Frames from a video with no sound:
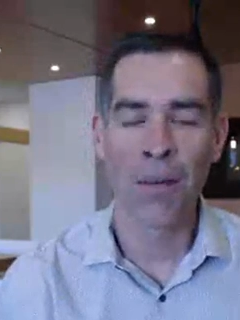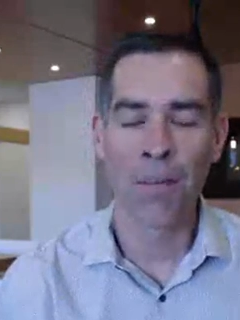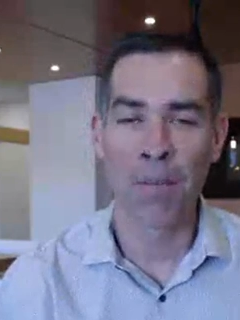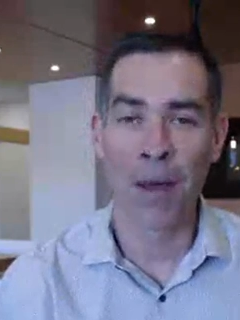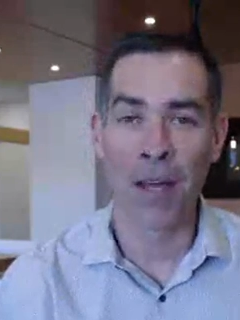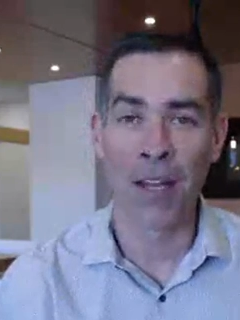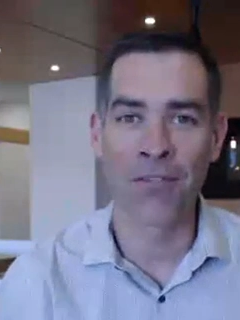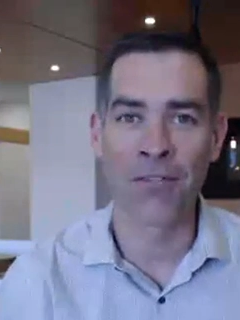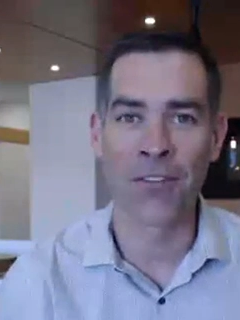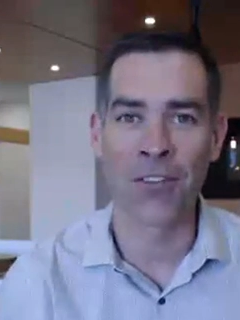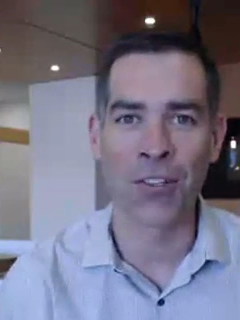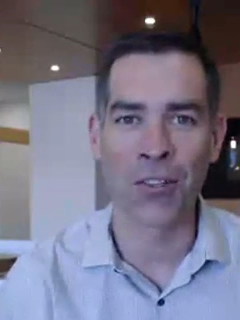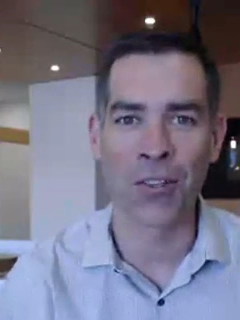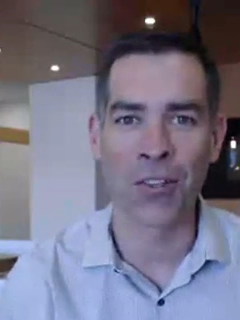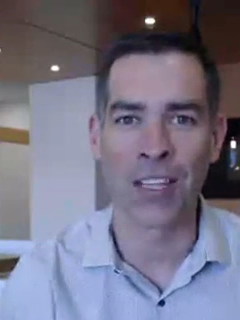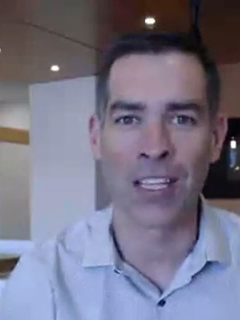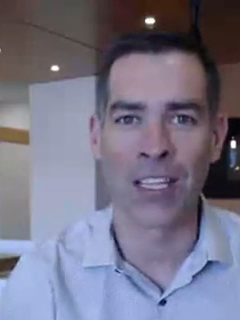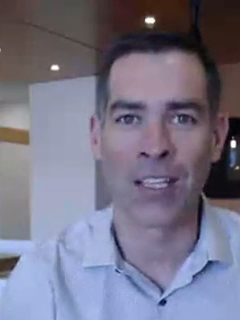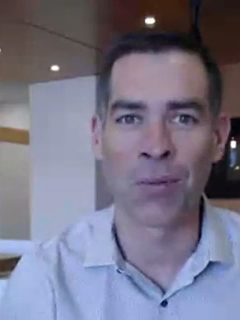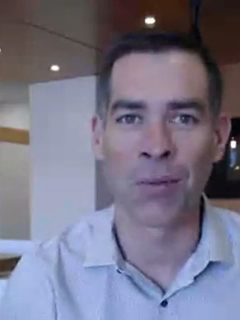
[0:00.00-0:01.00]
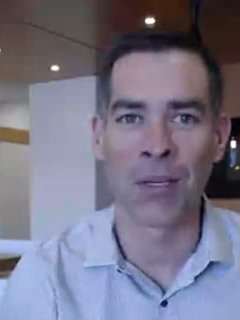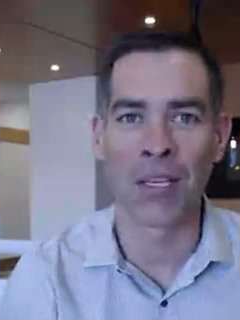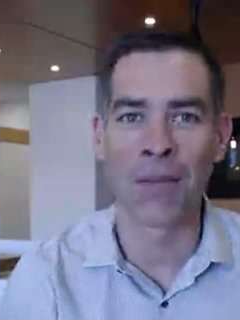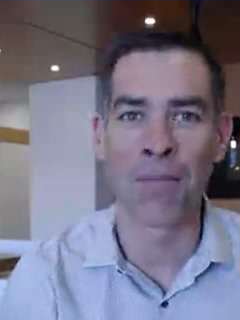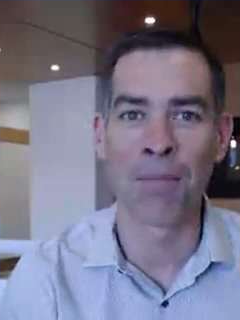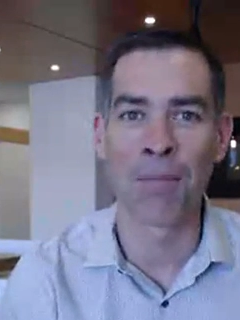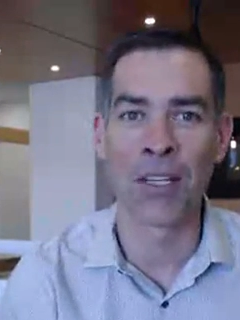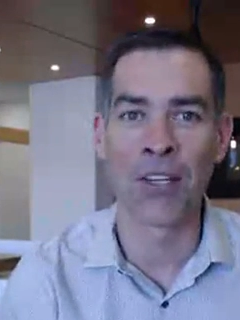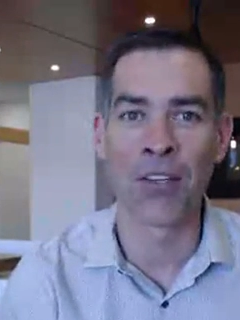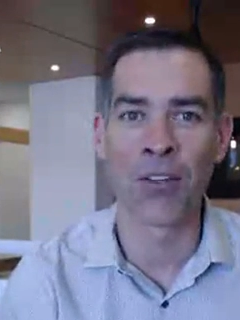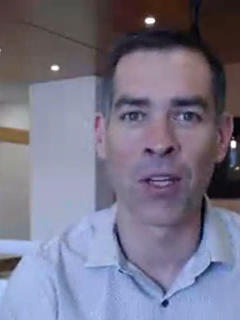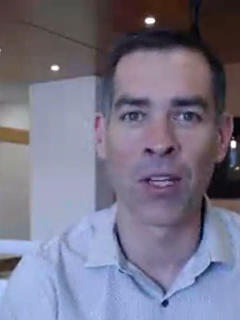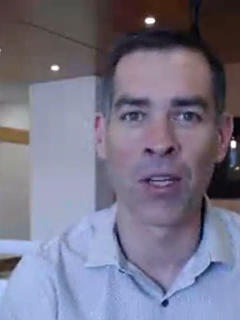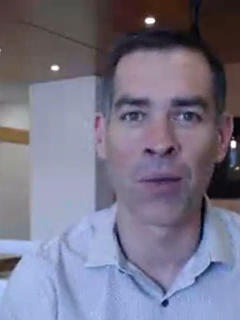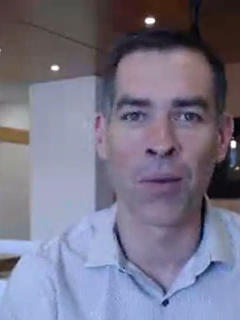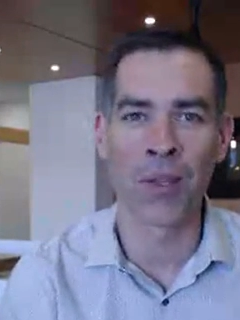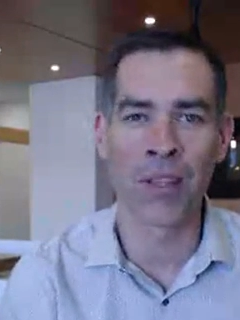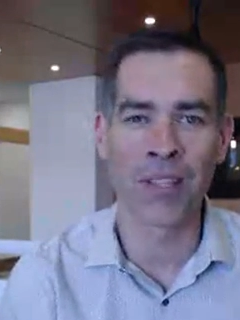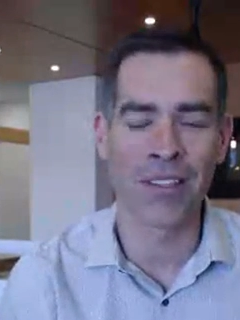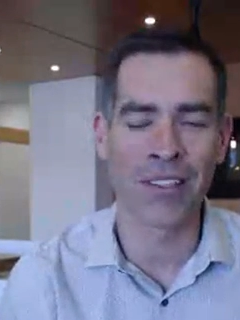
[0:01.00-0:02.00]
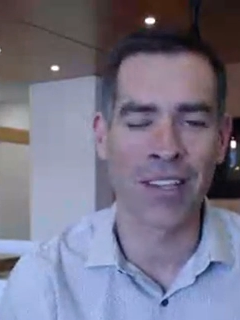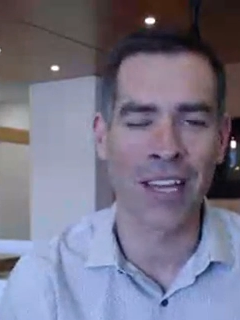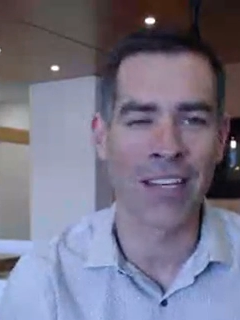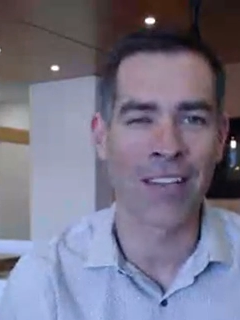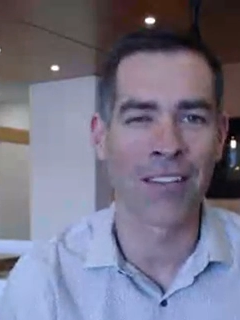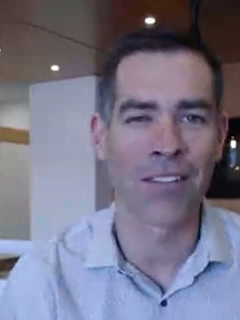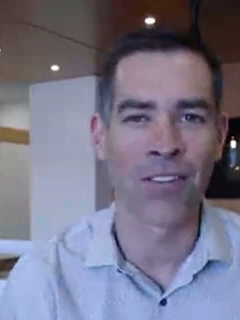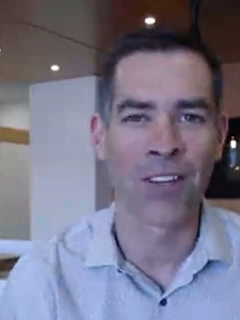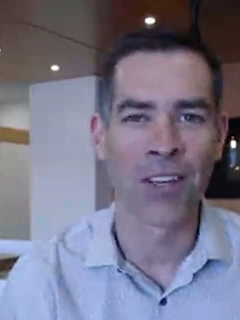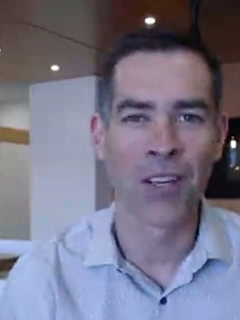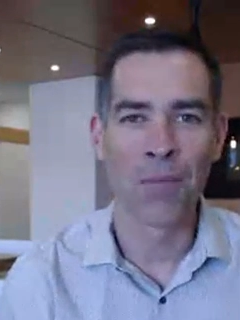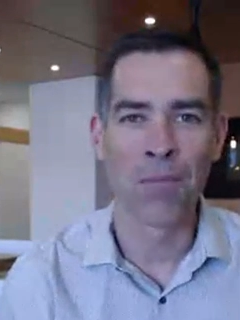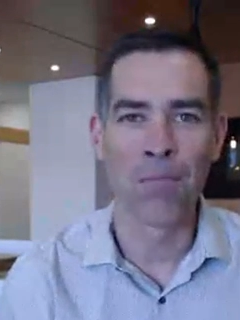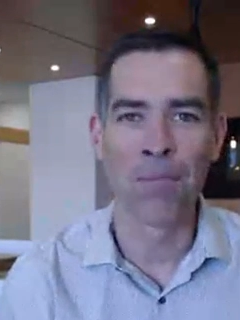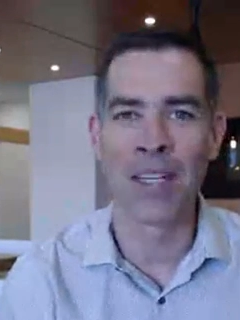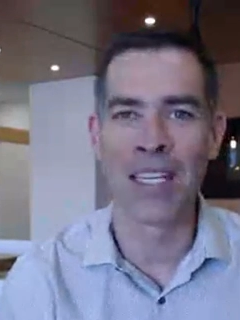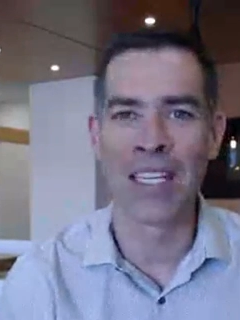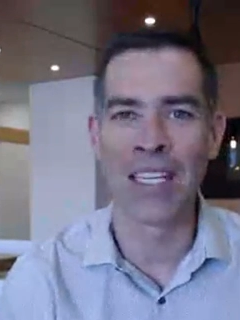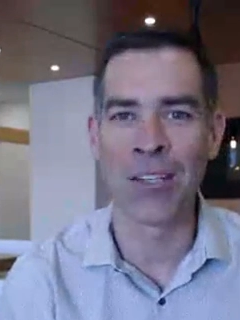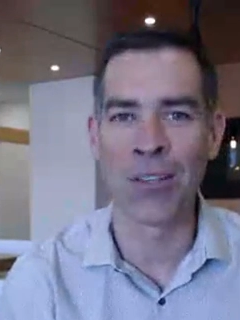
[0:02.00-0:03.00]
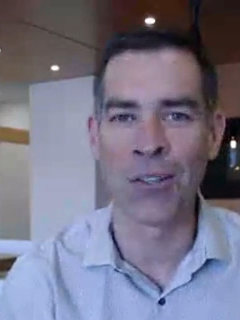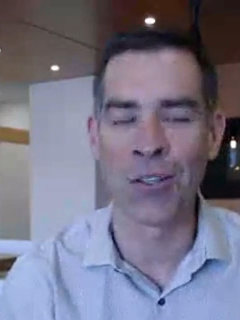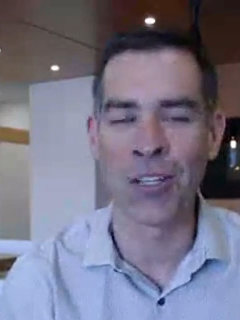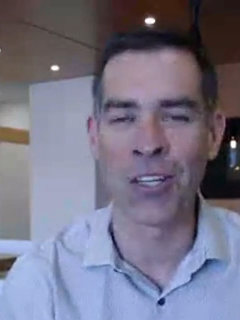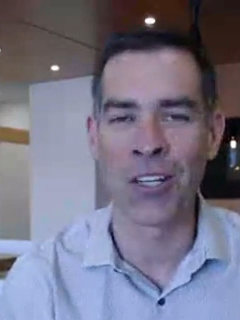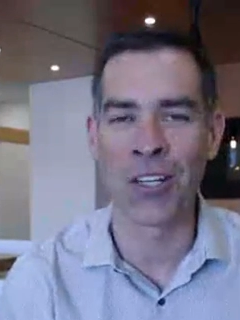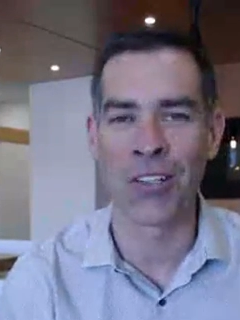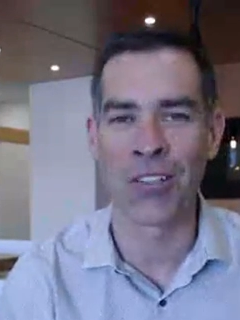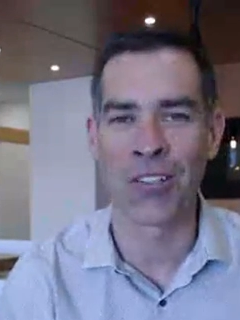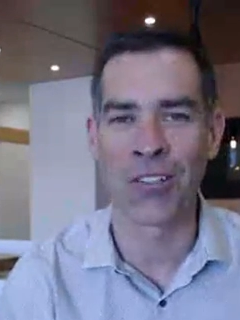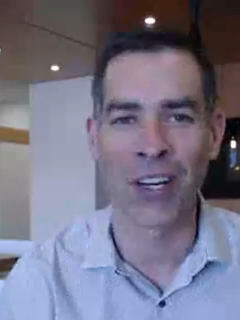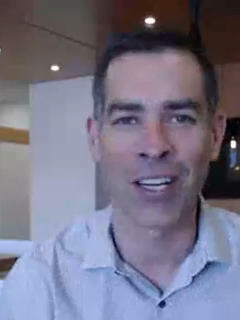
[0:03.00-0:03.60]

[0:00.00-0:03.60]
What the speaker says: beneficial things we can be doing with this kind of mini New Year's,